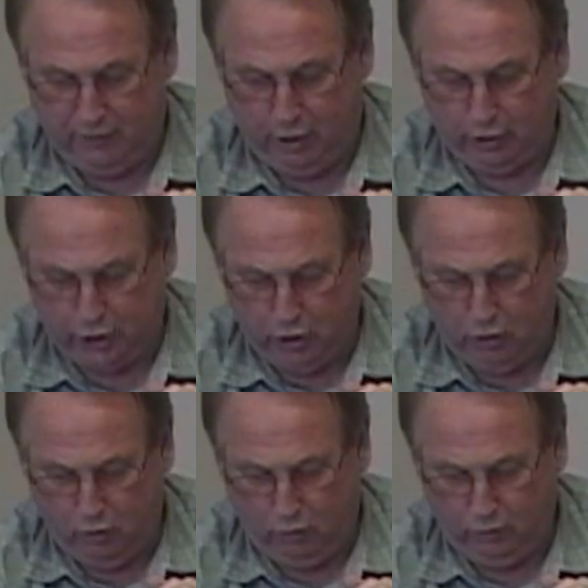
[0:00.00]
our
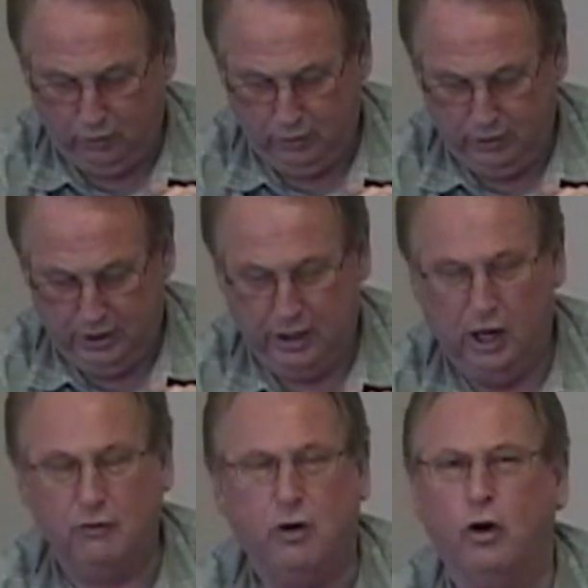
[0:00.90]
goal,
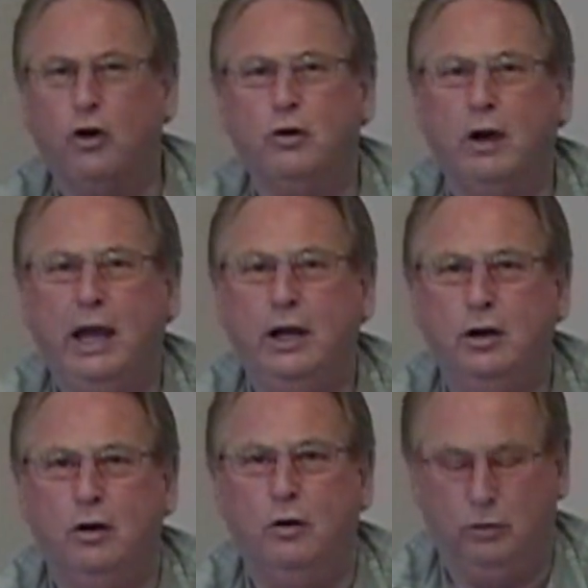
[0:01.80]
of our great
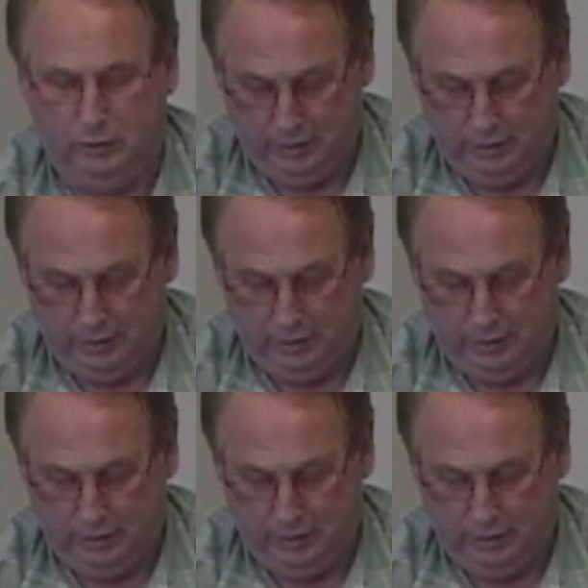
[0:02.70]
goal,